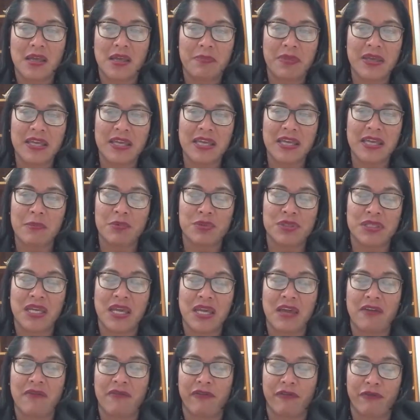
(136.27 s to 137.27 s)
being able to
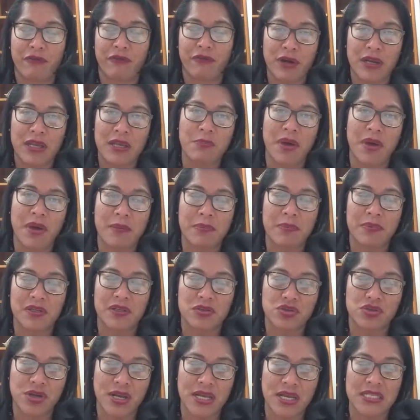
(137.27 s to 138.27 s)
have free
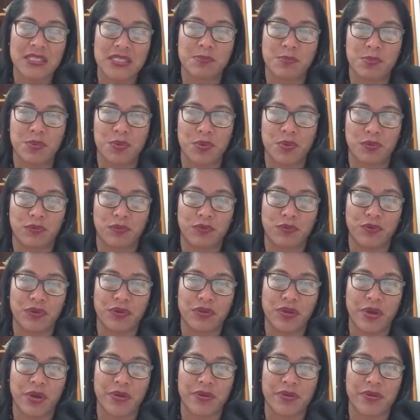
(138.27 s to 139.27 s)
public transport for
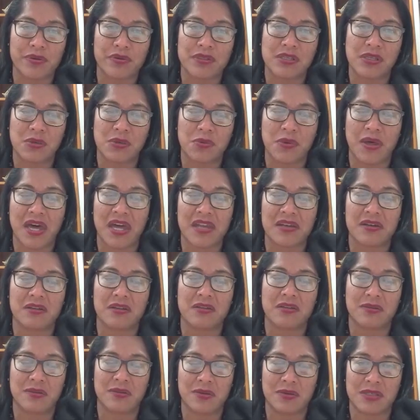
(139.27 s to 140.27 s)
those who are under
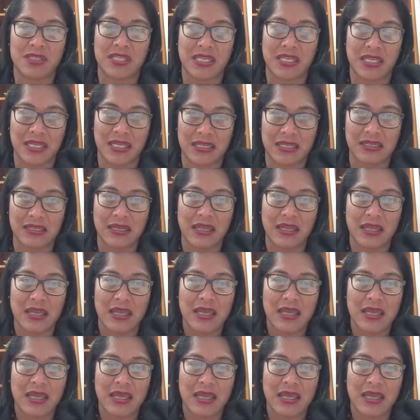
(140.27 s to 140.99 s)
13,